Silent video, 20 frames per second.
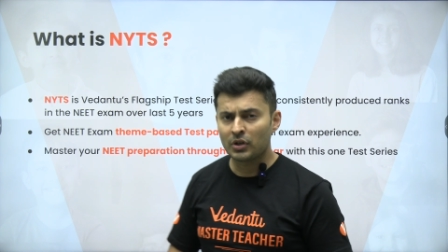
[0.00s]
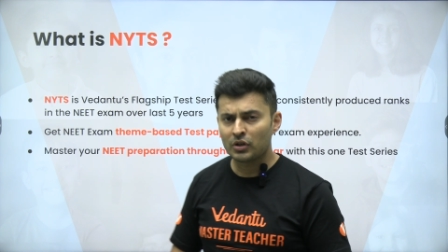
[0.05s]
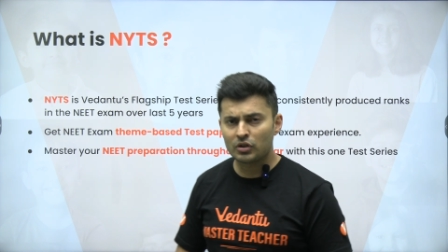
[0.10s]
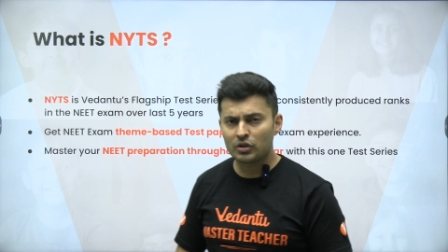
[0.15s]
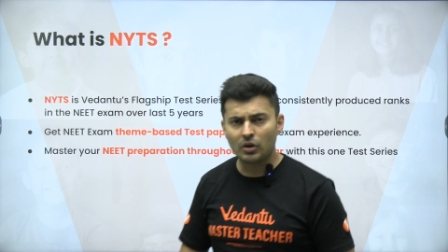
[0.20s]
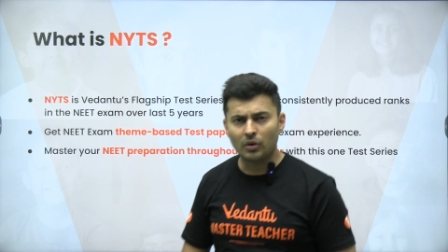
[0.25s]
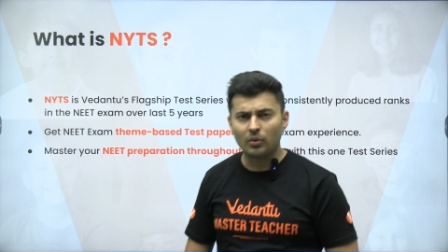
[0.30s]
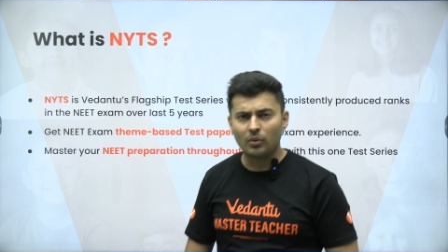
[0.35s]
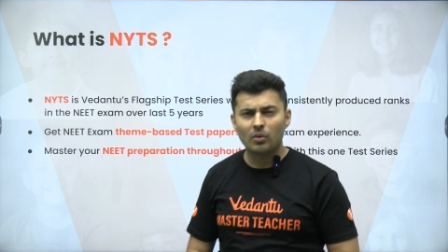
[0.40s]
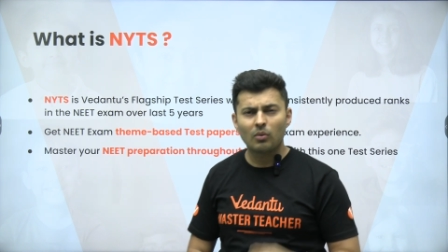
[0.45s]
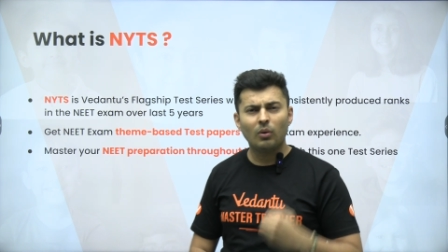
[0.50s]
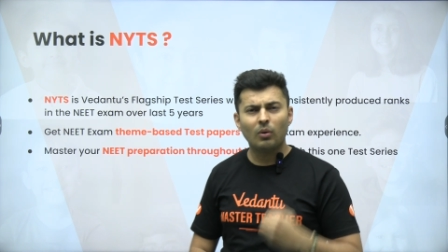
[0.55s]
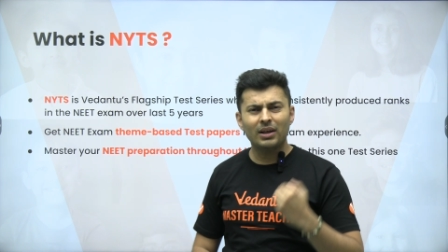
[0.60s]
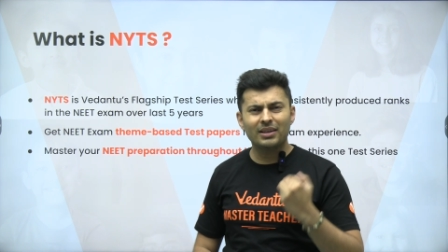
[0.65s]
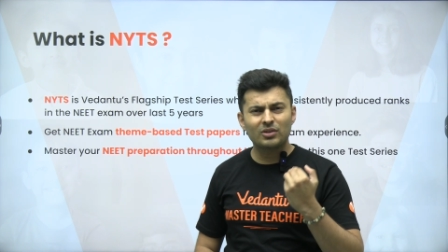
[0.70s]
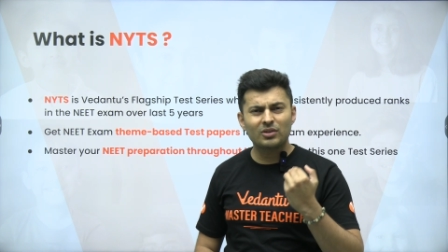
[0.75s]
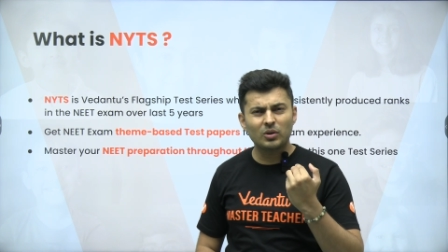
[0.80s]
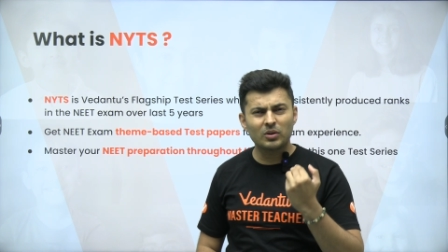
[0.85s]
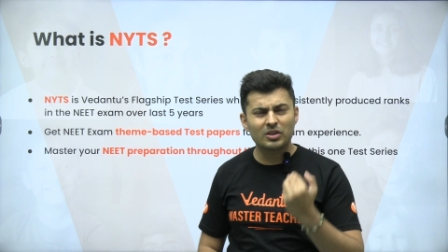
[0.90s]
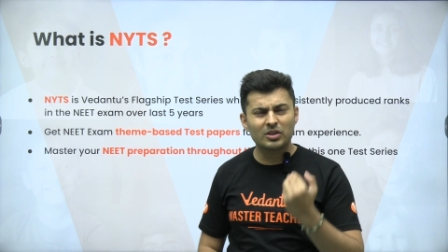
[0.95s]
so,
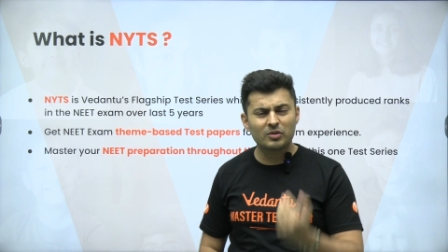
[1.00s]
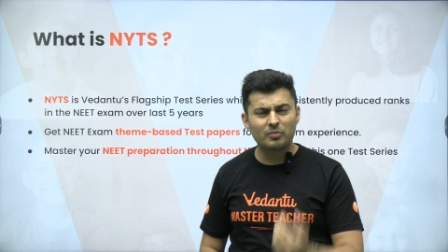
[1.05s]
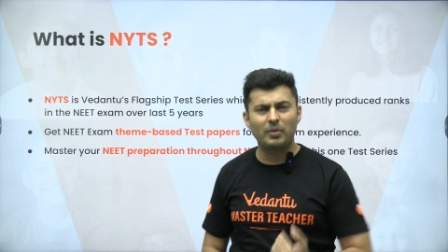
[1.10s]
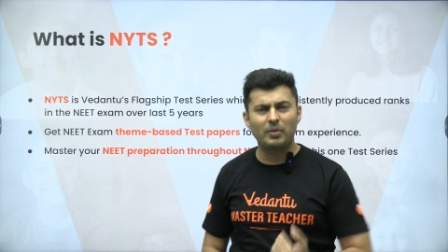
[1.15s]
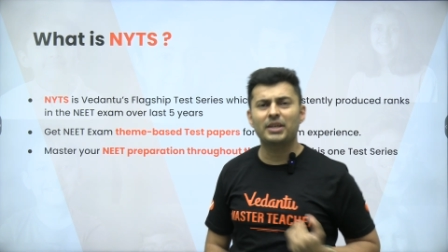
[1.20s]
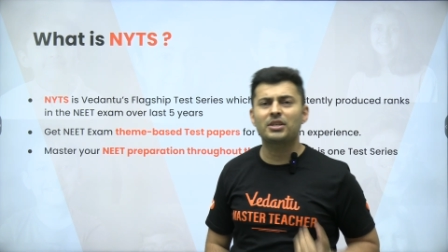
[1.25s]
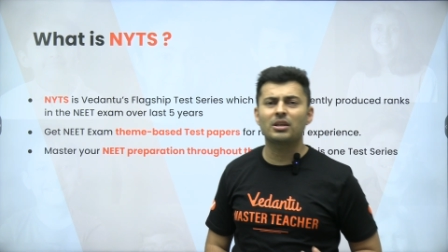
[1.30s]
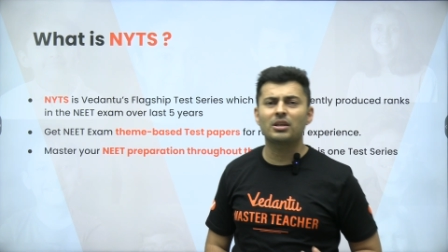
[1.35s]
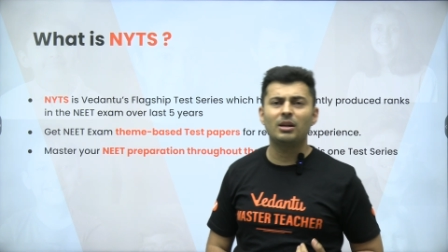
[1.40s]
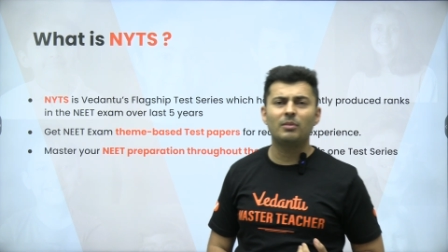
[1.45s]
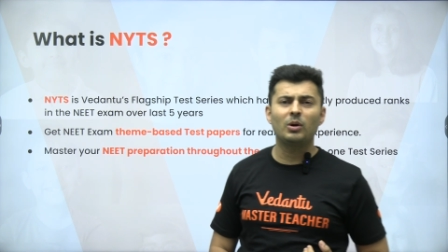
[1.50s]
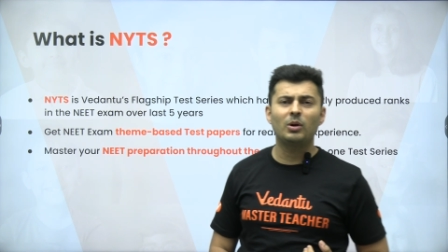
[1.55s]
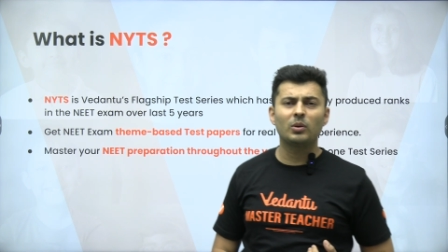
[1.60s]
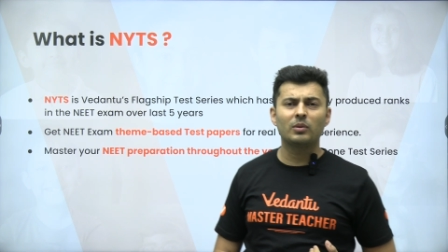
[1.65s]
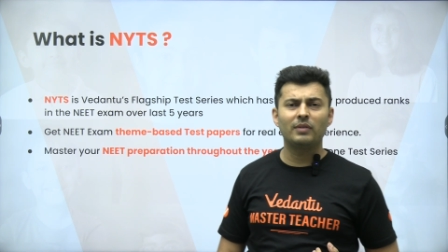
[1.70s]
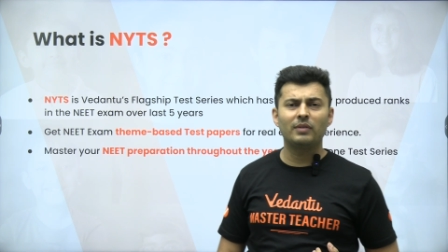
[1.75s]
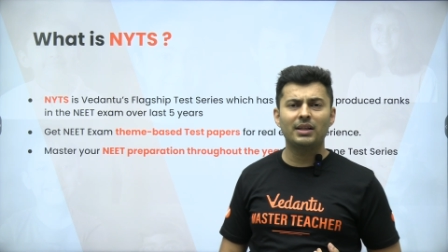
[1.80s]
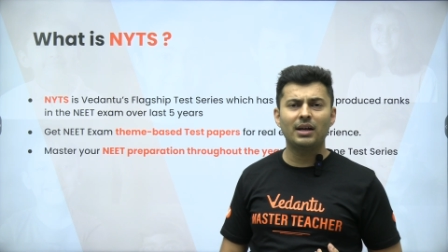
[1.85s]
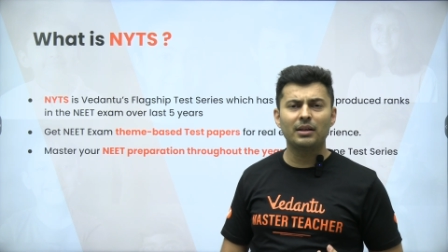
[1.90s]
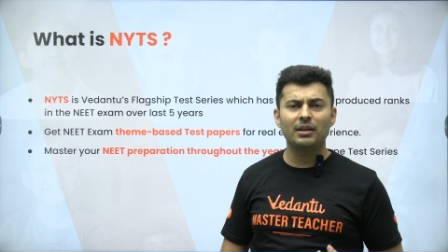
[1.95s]
what's so special about
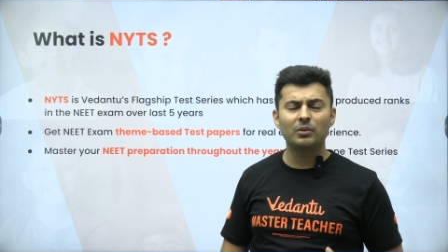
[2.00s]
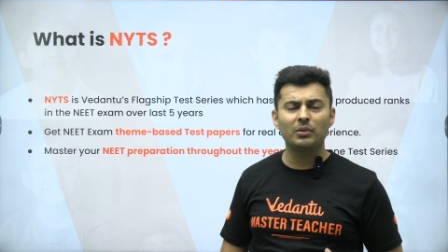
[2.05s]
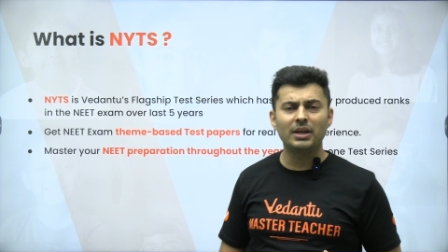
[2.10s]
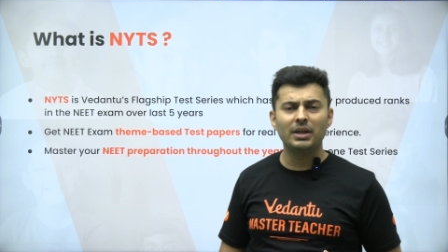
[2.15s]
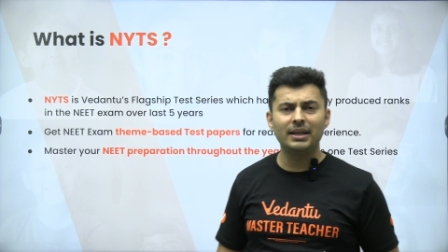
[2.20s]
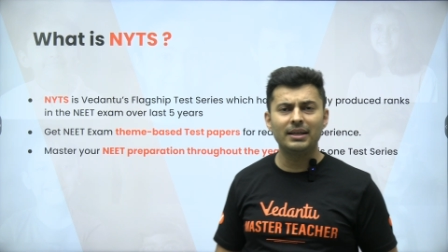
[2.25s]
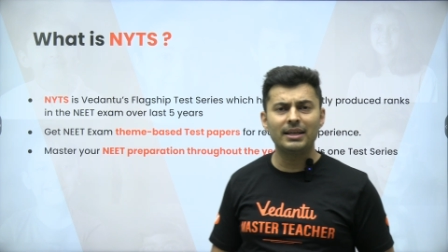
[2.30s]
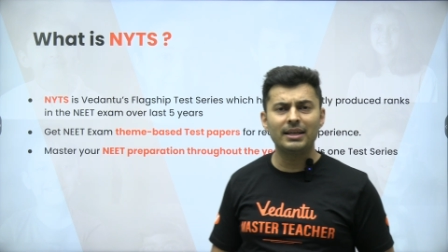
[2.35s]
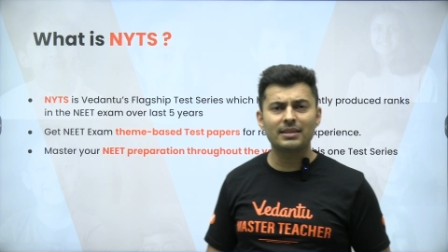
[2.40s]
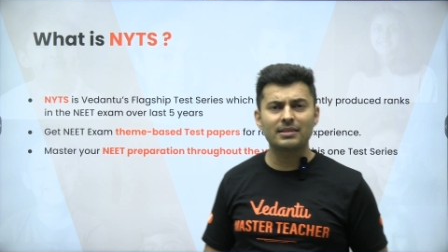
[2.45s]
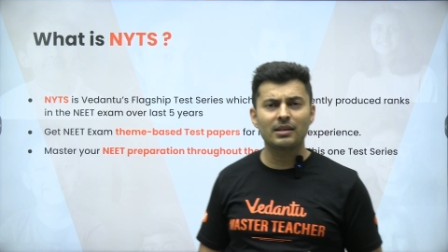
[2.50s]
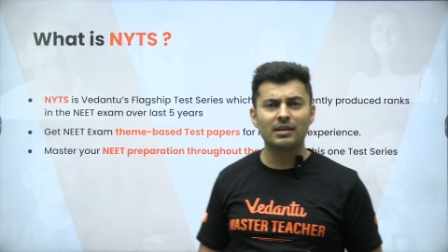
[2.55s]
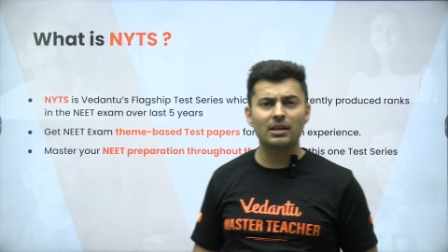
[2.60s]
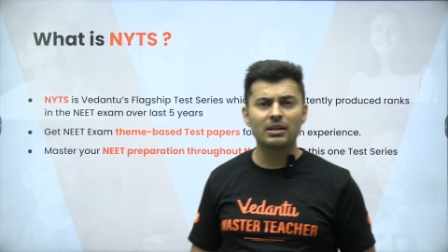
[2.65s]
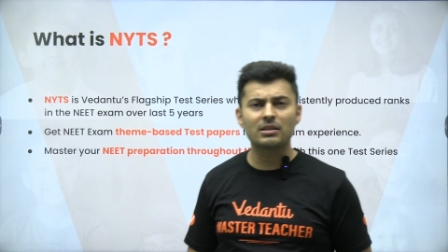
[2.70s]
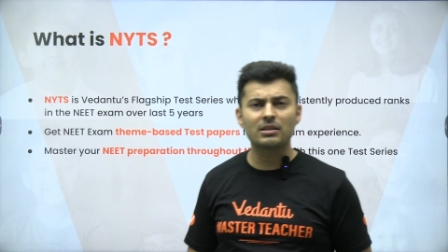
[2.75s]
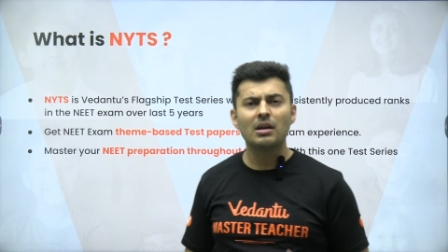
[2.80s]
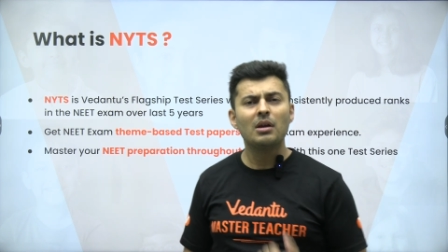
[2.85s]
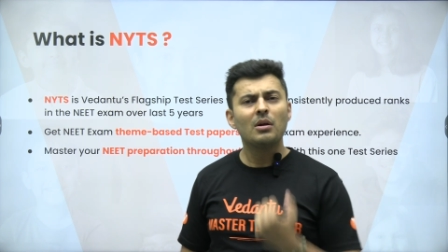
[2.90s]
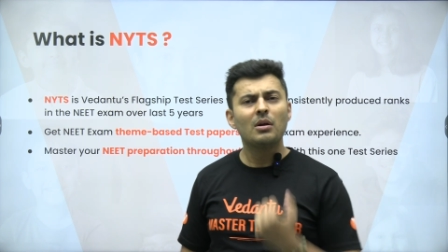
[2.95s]
Vedantu NEET test
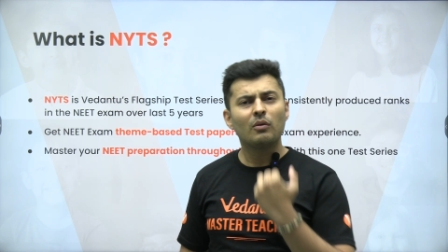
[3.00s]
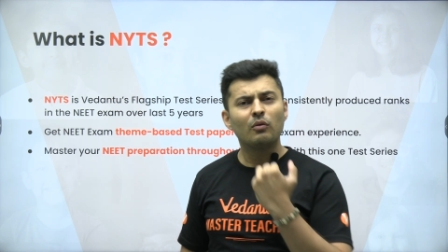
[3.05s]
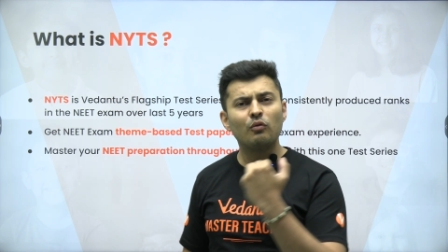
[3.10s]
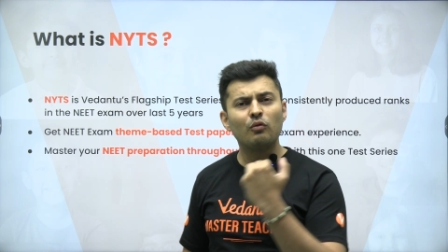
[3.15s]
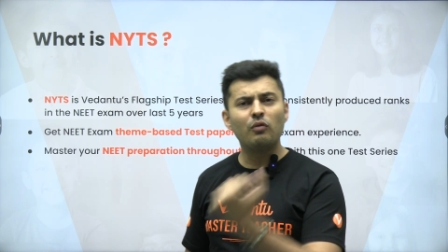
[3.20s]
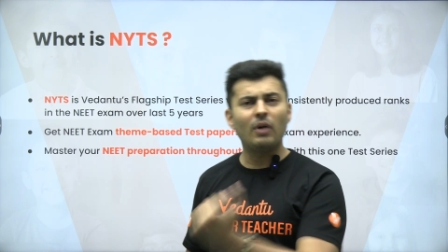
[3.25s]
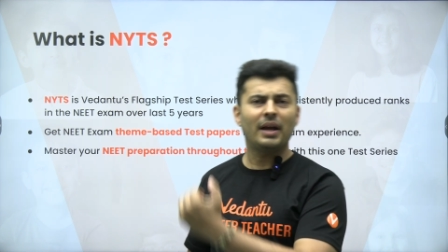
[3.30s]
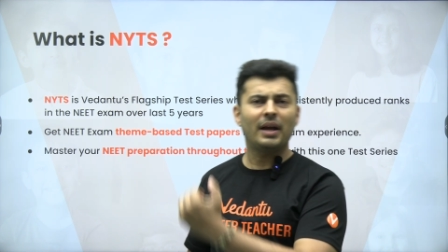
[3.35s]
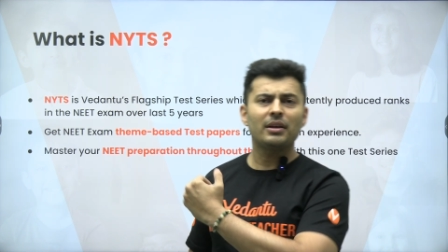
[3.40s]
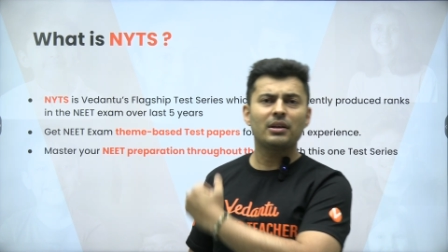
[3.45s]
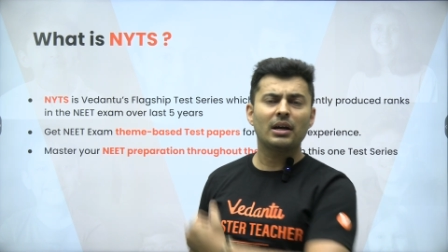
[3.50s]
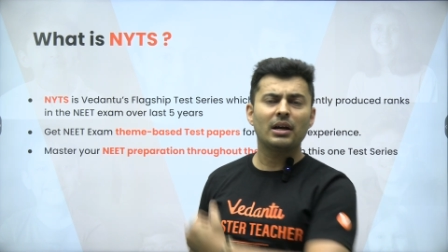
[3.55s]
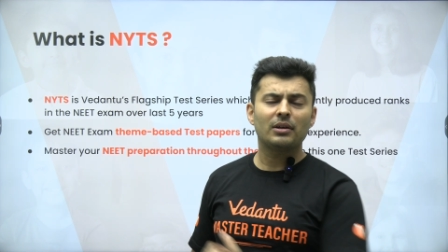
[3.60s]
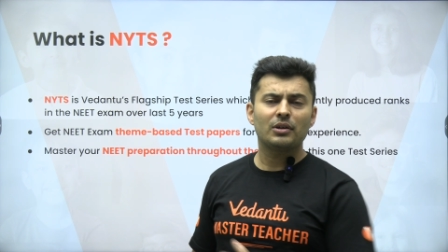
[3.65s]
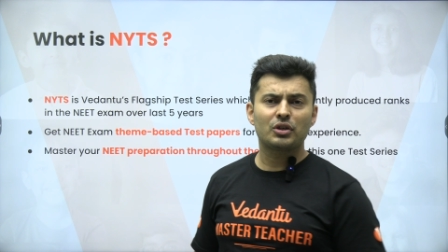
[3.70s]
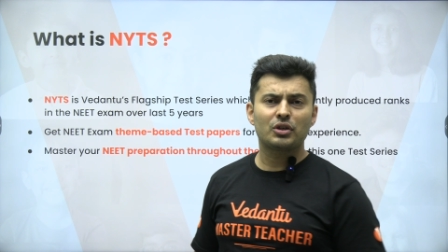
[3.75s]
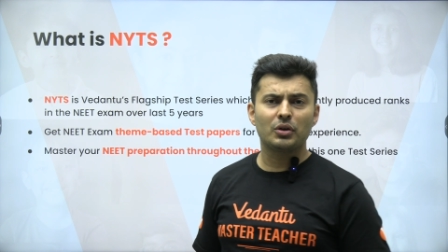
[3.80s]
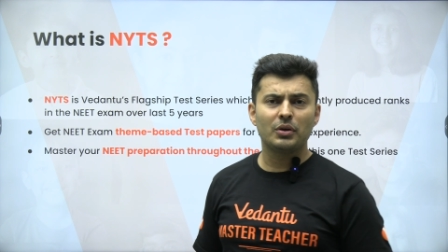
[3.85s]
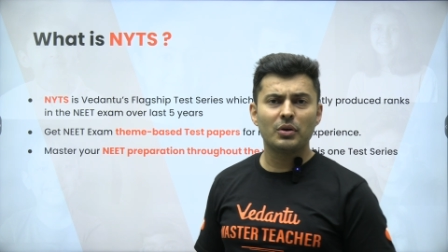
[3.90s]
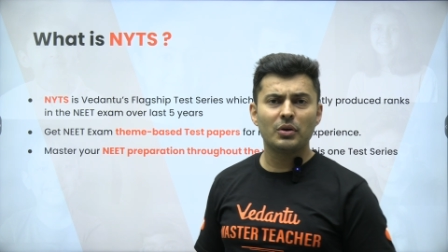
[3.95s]
series? Why
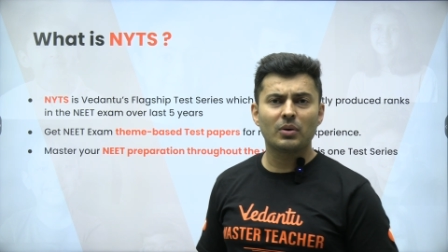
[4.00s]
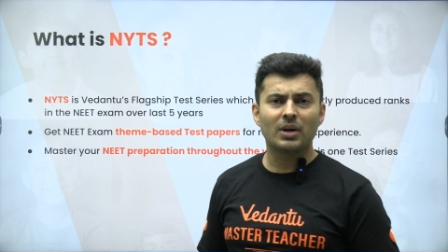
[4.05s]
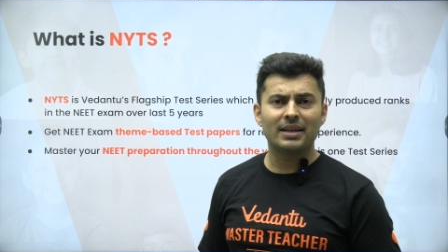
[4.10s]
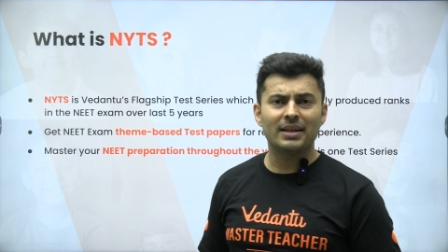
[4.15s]
should you